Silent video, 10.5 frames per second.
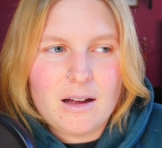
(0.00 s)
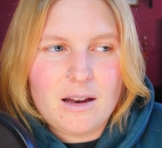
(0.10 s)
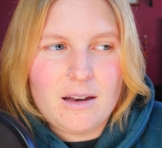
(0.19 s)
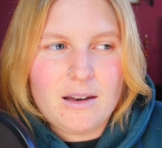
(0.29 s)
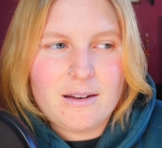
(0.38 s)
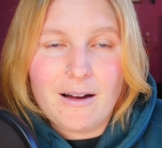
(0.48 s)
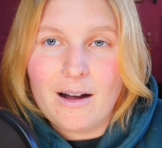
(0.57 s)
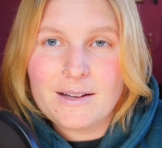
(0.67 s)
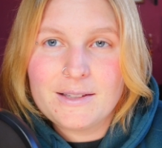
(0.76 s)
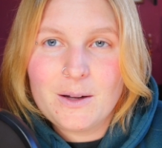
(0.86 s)
a
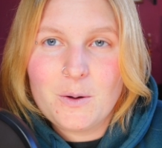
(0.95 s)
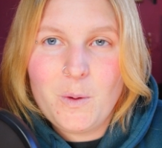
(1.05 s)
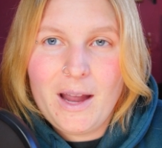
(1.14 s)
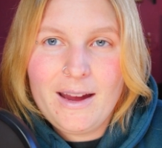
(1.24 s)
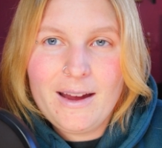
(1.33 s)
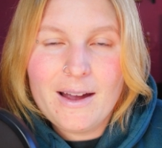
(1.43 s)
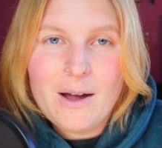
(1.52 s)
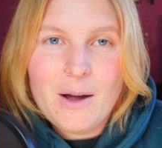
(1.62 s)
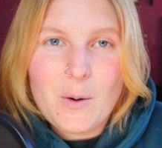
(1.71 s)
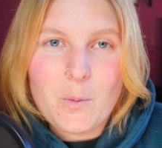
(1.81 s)
toxic way,
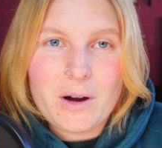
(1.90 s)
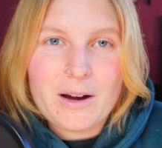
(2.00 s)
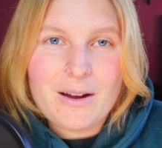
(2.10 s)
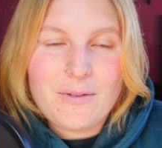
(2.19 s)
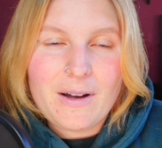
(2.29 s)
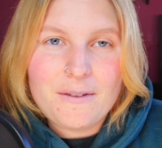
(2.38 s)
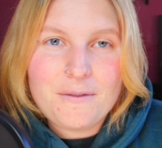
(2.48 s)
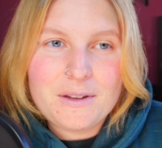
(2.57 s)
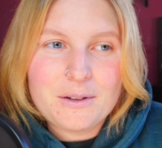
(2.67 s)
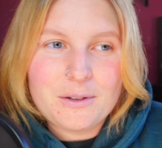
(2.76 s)
where if I
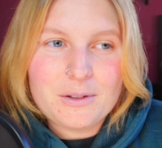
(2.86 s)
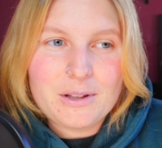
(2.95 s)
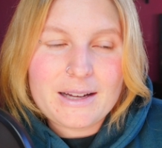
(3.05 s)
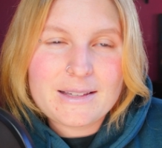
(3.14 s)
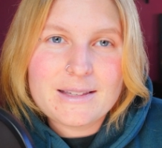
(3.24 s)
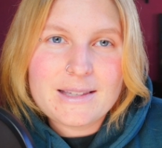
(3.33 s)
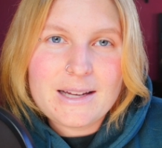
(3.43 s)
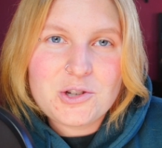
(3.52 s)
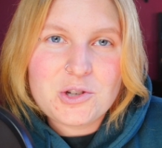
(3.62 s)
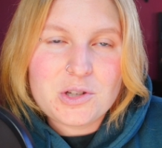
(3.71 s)
feel like a
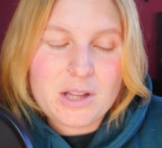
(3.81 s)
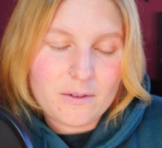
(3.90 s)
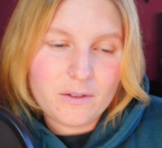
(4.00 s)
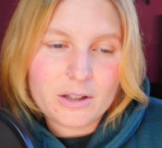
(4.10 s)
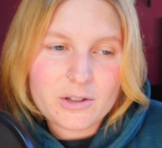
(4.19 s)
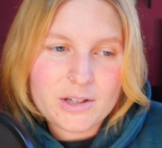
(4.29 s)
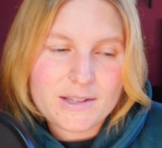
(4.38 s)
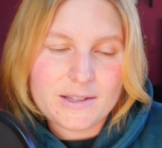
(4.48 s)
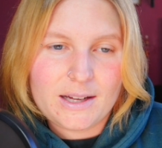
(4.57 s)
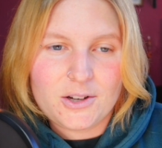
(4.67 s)
sensation, like a fluttery
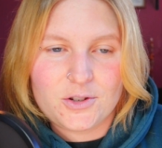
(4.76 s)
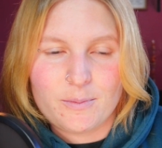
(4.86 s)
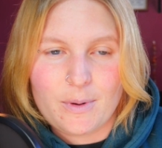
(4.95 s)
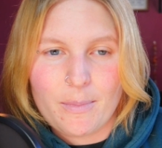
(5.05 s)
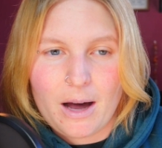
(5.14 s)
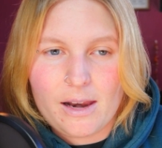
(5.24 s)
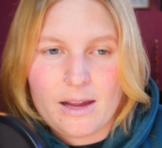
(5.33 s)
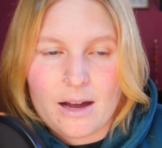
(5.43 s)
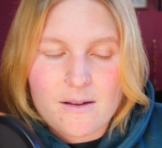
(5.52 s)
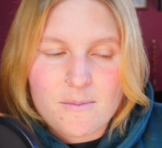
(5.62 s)
sensation in my
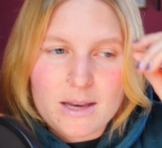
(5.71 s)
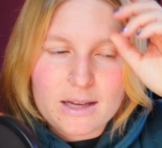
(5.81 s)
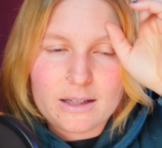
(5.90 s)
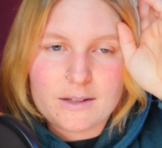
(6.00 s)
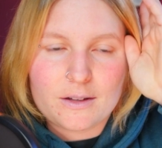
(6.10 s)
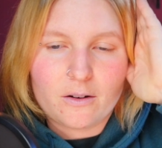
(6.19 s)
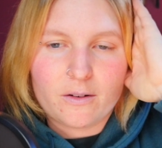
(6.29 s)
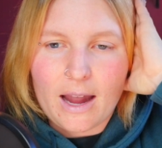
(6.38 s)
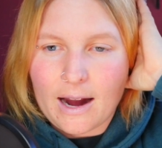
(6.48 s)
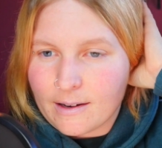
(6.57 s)
body, I immediately start
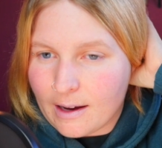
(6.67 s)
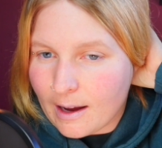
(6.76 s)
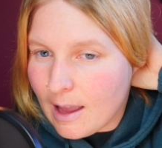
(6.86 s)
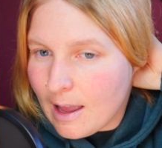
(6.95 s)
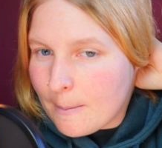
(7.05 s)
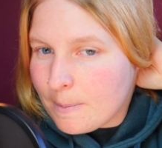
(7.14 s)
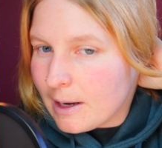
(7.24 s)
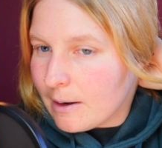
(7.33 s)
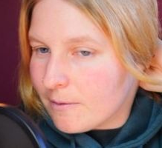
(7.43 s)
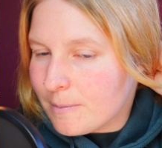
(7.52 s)
reacting.
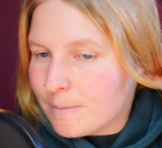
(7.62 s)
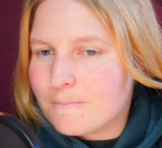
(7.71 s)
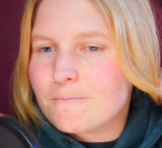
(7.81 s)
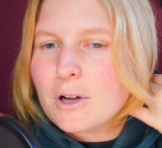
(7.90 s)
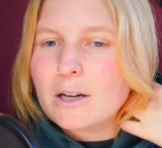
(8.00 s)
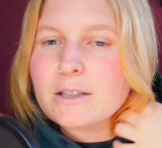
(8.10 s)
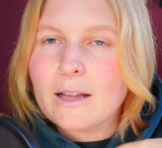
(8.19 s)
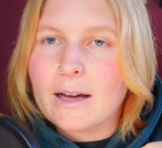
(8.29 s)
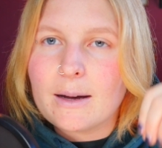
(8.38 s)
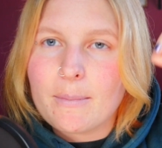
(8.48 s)
I've talked
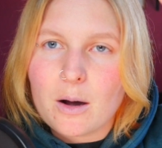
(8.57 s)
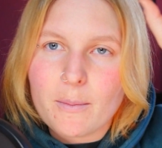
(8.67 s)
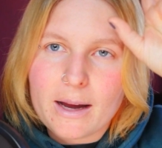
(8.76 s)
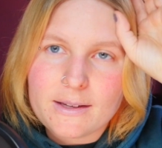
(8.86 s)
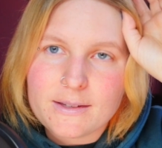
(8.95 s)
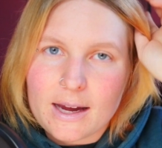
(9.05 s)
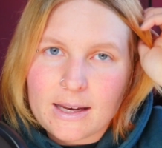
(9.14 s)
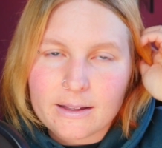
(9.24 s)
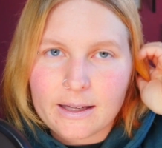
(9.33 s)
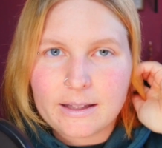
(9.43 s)
a lot about my
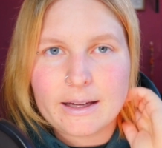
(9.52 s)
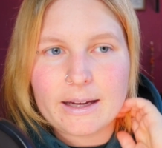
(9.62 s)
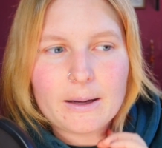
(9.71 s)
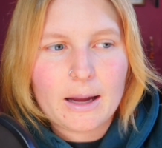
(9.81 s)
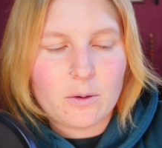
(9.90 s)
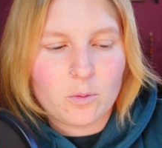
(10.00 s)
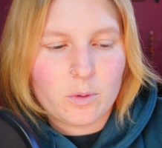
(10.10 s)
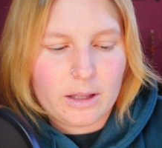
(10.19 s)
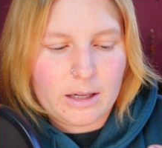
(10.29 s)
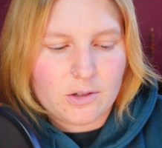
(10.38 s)
anxiety lately and
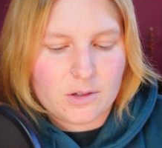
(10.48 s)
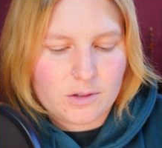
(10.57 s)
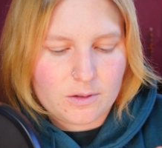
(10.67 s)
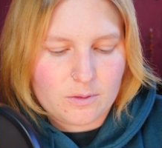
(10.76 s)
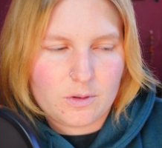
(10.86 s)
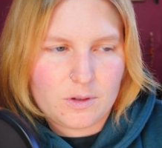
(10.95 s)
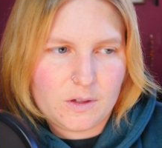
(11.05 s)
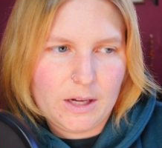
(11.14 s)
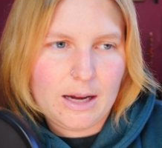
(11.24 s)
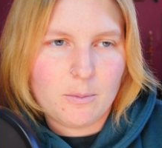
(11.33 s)
really just
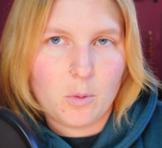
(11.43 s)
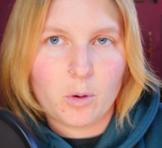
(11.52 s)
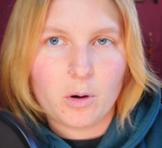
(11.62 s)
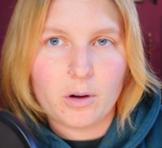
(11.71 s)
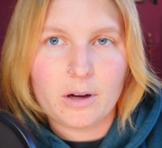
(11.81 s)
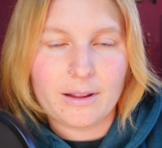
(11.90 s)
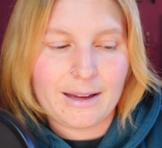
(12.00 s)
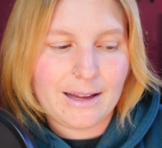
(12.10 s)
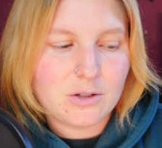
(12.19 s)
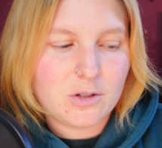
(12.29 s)
seeing more
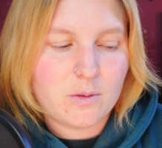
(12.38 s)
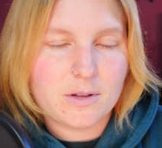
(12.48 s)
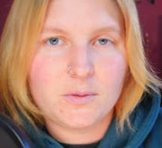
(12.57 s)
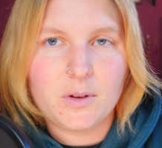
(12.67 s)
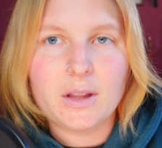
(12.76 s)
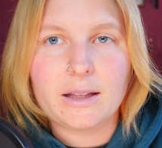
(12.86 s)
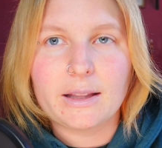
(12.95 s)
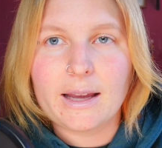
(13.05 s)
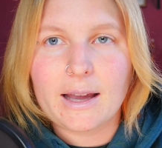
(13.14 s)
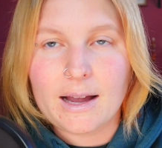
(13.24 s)
like into this feeling,
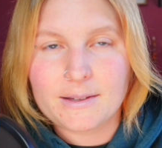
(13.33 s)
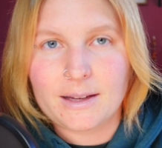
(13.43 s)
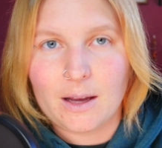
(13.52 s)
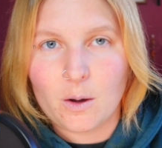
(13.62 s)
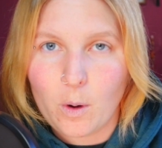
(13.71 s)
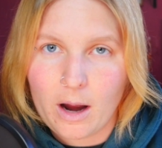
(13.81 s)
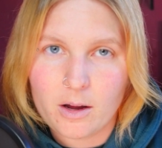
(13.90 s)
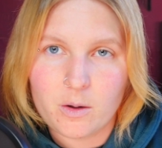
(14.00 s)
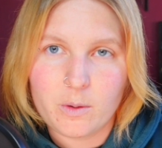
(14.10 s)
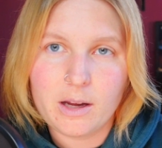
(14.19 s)
like asking it, why
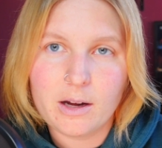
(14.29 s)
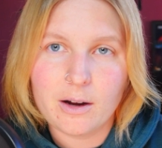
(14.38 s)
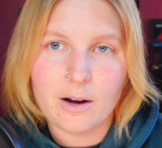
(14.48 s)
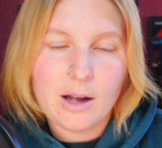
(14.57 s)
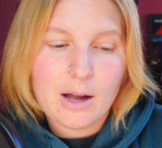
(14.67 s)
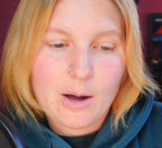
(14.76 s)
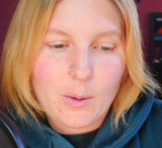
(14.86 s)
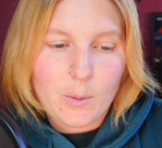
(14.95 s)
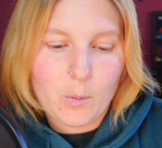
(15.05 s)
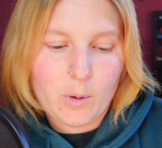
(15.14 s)
are you here?
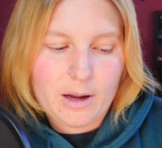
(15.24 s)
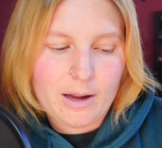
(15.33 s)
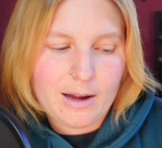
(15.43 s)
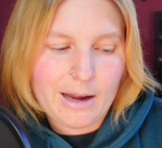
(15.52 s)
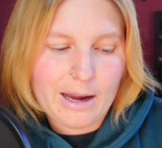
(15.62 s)
What